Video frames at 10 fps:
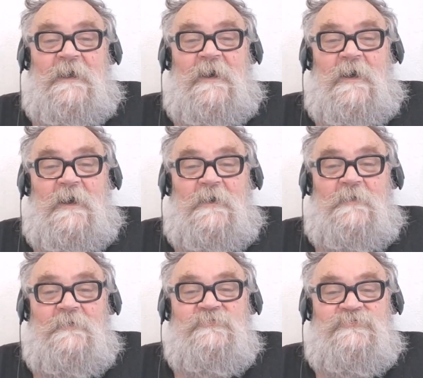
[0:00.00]

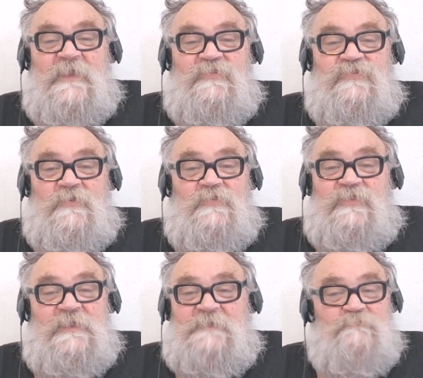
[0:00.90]
uh, said that
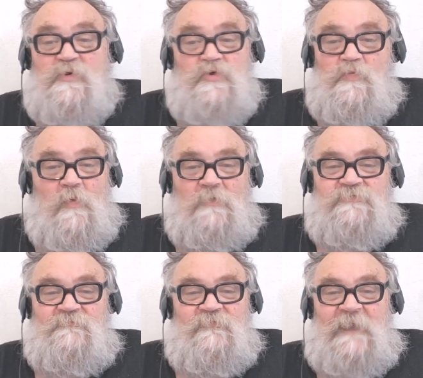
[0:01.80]
the moon
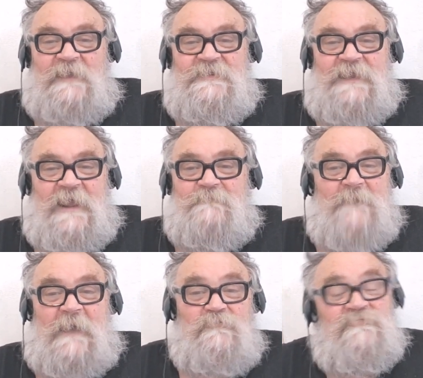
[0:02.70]
wasn't flat; it had
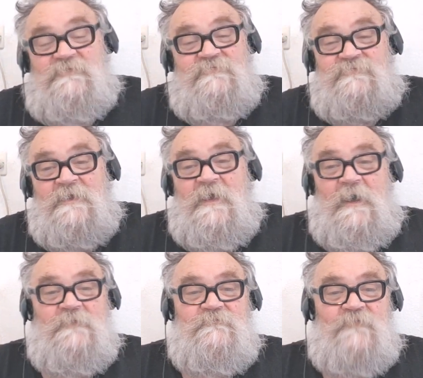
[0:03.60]
mountains
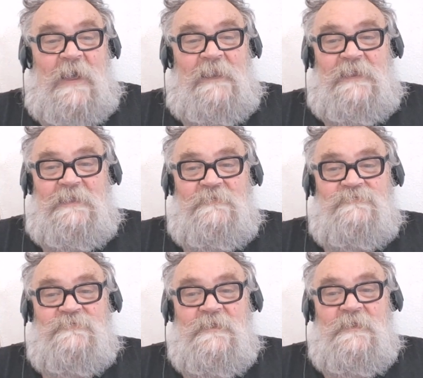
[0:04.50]
and valleys.